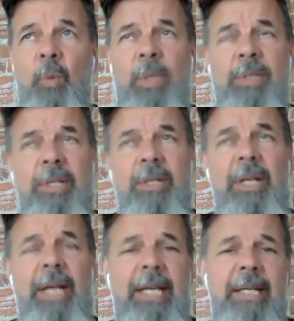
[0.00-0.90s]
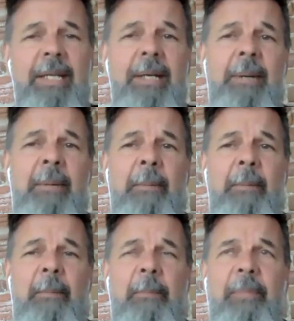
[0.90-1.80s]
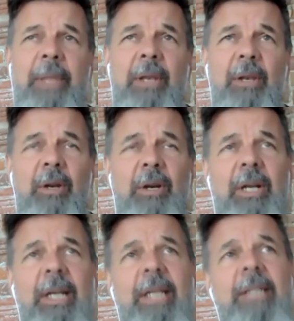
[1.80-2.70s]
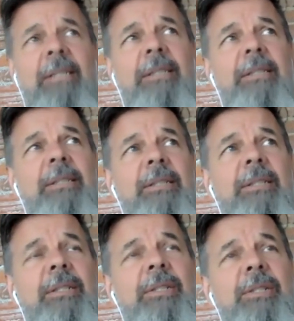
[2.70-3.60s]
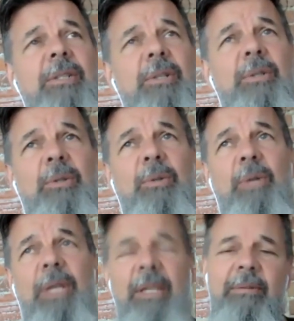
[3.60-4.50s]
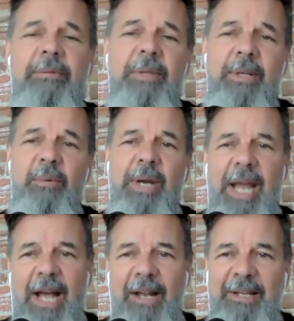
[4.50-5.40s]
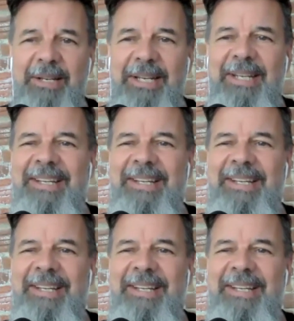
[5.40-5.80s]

what's it like learning to live in reality